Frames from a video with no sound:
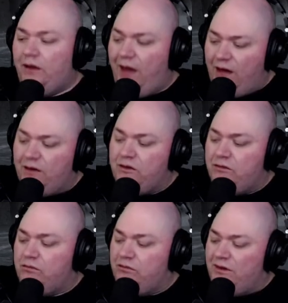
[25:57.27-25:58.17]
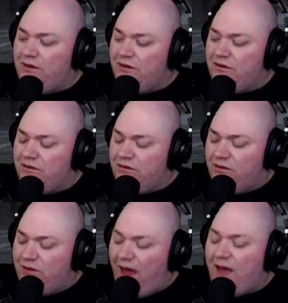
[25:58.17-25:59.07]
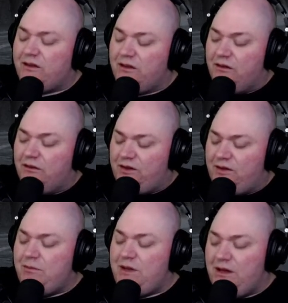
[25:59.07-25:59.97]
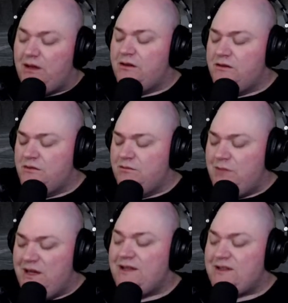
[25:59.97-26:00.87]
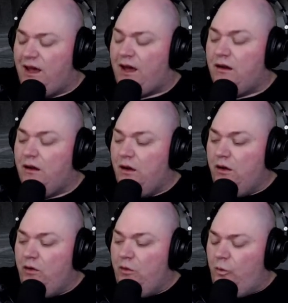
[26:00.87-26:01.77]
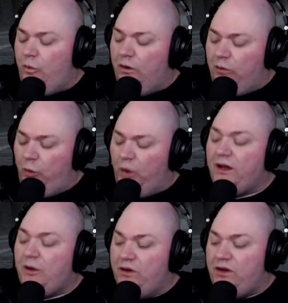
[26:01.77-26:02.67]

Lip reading: And that, to me, means that what we're working with